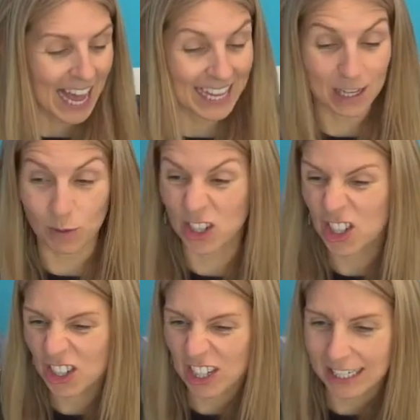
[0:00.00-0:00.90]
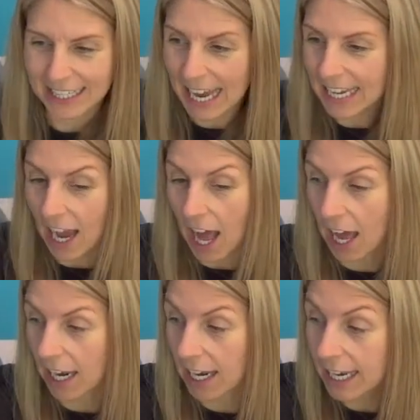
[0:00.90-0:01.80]
And then we're just going to take
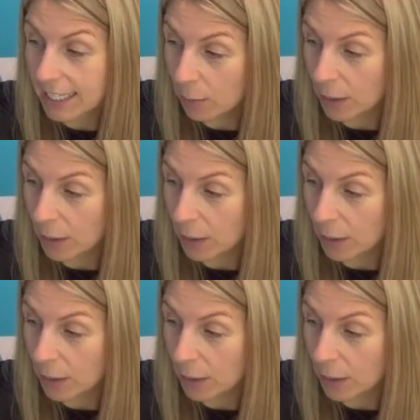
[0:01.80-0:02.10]
a little